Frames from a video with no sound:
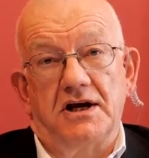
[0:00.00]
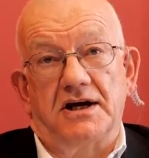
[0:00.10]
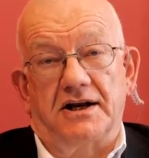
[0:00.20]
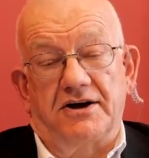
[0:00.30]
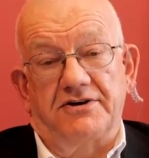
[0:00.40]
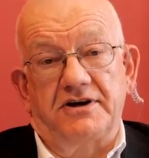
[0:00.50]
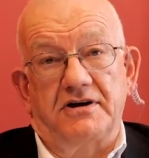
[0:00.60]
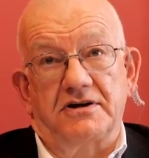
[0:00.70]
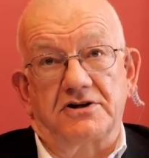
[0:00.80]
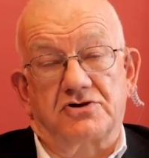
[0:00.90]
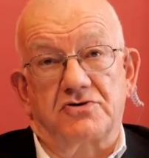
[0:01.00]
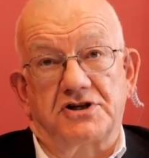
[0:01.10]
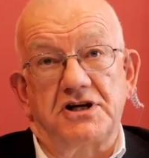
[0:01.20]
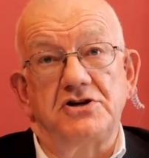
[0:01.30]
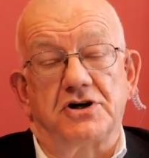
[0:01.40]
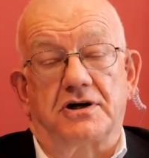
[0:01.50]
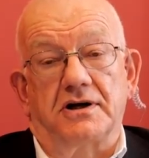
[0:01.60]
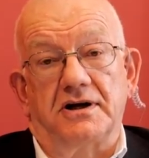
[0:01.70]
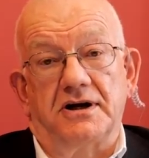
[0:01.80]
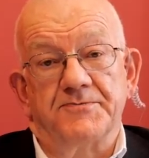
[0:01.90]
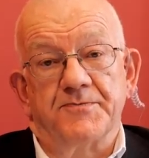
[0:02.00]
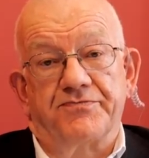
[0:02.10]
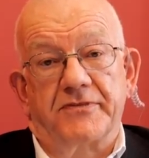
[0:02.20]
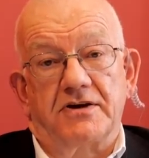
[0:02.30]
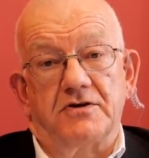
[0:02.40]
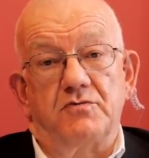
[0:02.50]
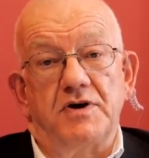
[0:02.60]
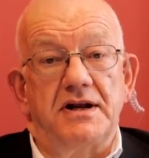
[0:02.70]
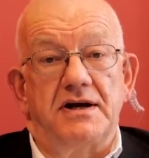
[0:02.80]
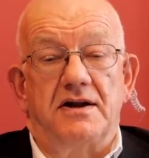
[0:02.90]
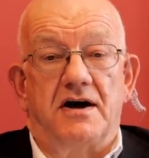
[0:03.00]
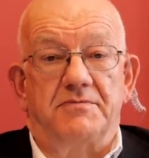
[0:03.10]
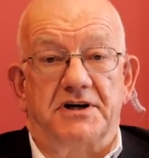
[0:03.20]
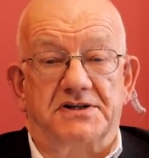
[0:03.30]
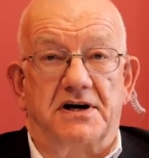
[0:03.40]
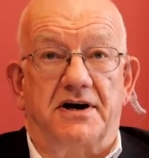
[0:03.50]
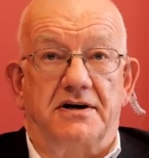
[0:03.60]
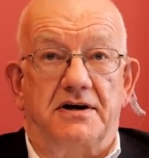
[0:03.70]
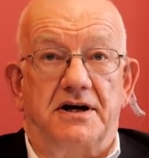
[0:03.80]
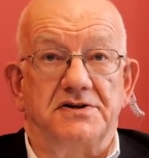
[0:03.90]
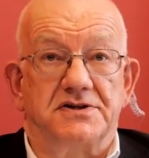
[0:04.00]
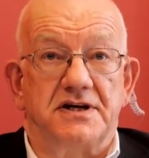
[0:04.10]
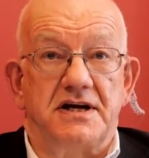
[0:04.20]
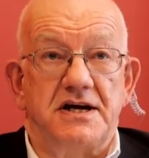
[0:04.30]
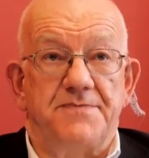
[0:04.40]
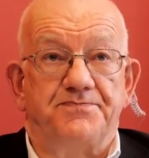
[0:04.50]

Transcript: And I think that strategically, the really alarming sign is the